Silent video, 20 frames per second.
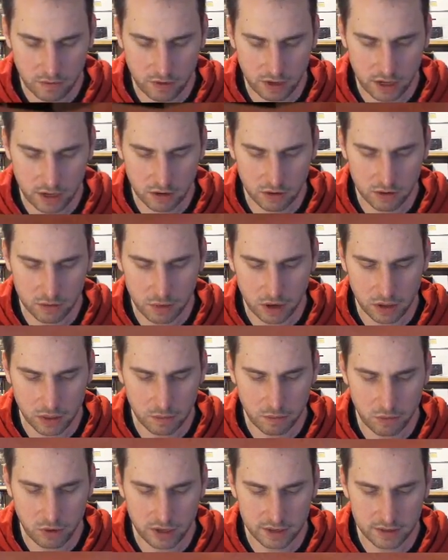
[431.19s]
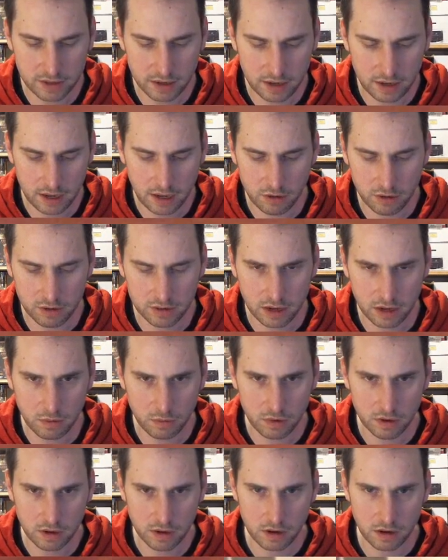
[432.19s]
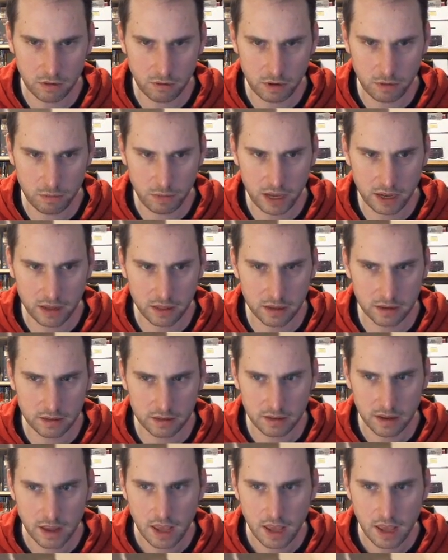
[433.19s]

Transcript: video about the preset heroes, I will repeat this.